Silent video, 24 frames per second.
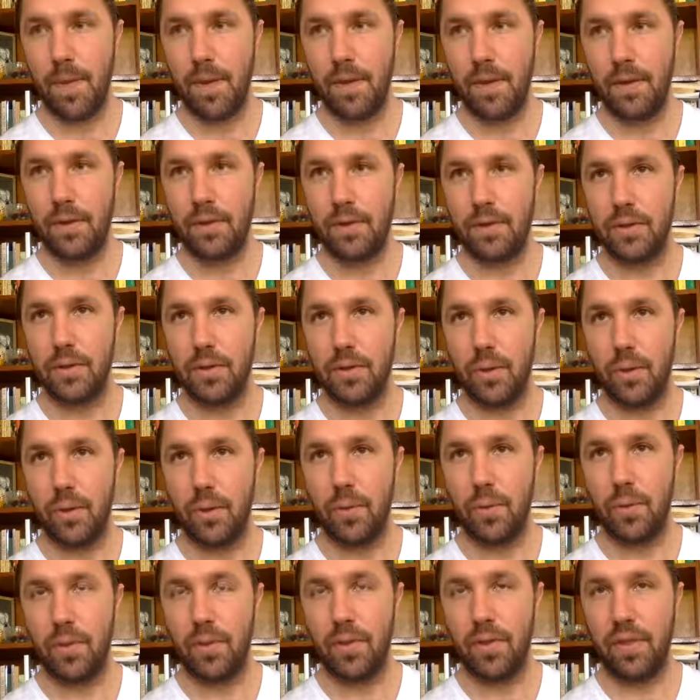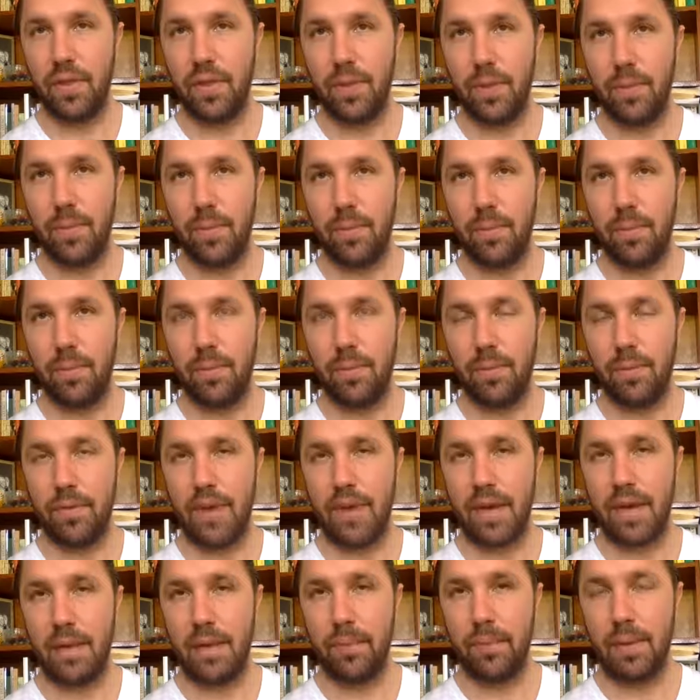So
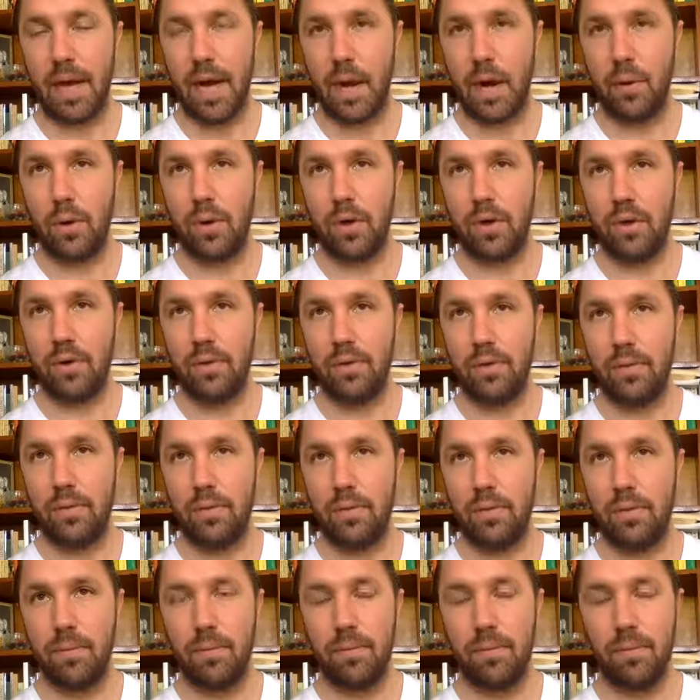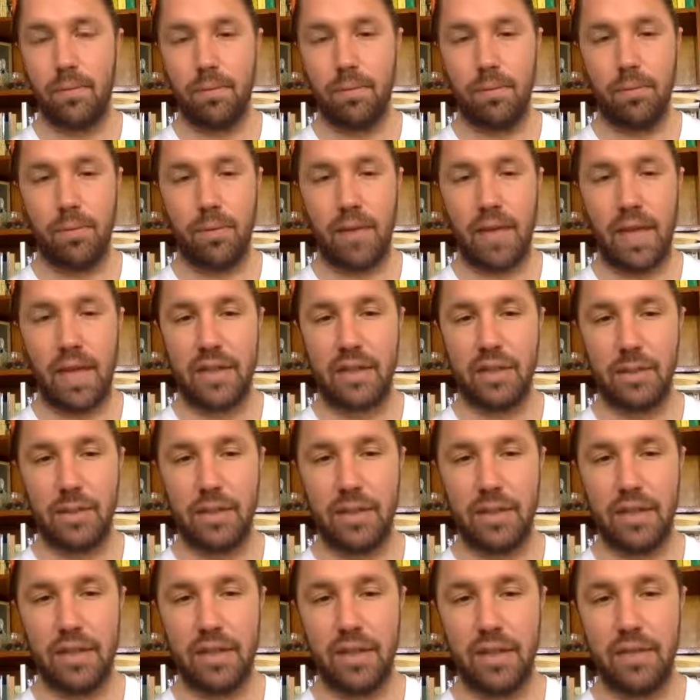providing power,
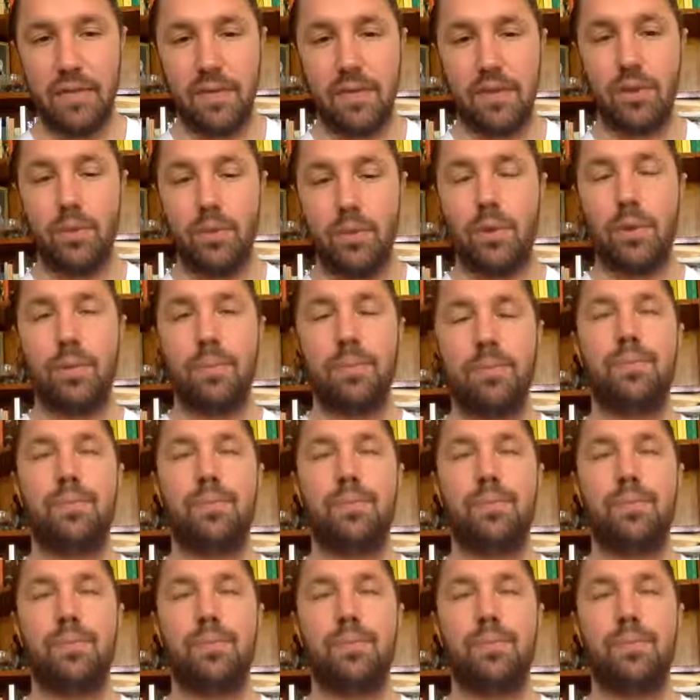plastering the individual,